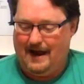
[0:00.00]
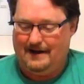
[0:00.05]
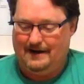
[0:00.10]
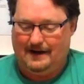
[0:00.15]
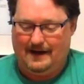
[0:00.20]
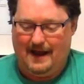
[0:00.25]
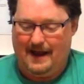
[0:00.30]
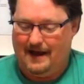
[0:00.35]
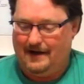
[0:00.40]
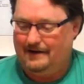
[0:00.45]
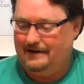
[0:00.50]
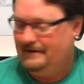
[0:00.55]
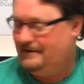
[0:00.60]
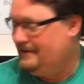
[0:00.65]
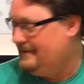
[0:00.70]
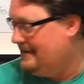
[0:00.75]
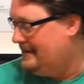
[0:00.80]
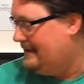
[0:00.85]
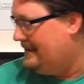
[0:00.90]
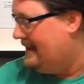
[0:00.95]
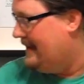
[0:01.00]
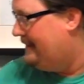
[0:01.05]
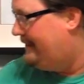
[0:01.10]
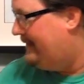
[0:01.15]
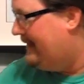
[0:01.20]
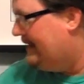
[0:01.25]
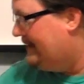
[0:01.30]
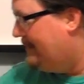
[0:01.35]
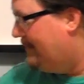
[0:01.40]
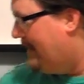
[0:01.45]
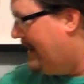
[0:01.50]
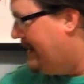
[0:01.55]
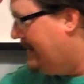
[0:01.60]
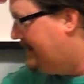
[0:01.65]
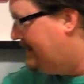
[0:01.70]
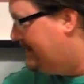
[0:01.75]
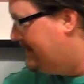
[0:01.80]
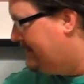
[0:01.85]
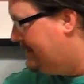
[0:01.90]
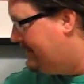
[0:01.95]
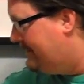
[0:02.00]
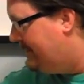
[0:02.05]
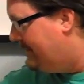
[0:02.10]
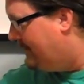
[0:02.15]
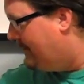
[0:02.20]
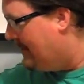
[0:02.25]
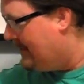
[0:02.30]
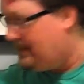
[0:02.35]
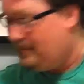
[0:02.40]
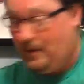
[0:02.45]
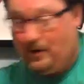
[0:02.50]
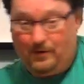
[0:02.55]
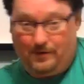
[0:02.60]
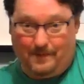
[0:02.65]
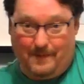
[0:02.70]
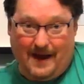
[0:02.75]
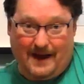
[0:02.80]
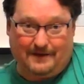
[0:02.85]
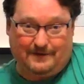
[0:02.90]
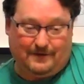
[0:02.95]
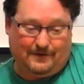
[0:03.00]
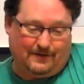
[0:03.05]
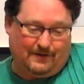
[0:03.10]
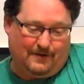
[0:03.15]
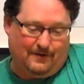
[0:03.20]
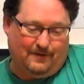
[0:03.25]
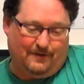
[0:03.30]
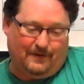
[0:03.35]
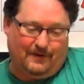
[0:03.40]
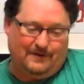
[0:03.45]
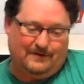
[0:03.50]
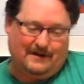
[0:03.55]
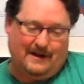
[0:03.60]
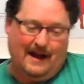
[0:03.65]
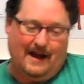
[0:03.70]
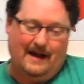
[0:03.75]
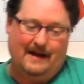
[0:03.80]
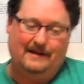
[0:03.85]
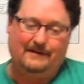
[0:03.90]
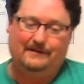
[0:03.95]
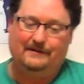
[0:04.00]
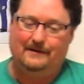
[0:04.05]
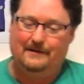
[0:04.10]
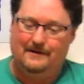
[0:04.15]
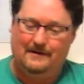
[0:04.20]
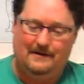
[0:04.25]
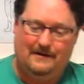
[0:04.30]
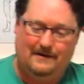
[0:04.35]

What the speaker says: And again, they fit great with both Masters of the Universe guys,